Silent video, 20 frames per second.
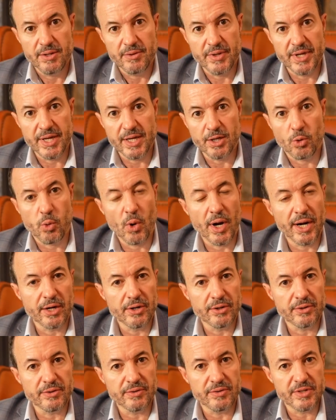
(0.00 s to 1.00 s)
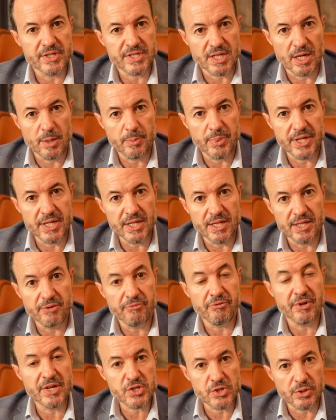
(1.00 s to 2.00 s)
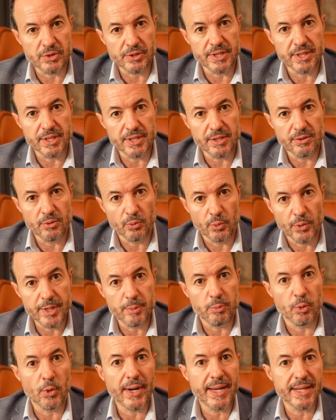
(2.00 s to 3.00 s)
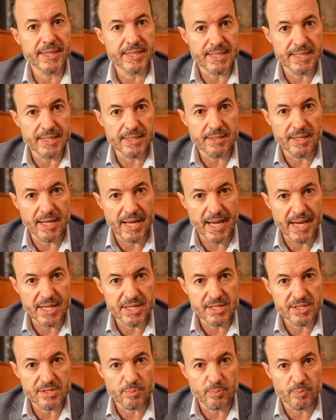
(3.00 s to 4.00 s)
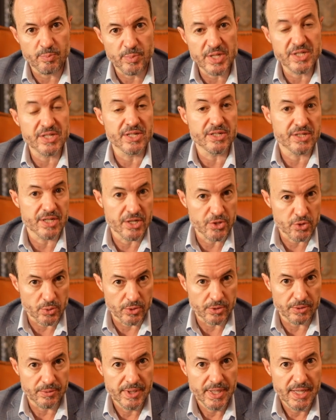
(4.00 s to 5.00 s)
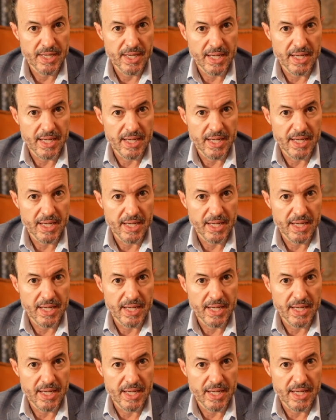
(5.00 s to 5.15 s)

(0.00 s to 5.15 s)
They acquired this company and eventually rebranded it as Business Central.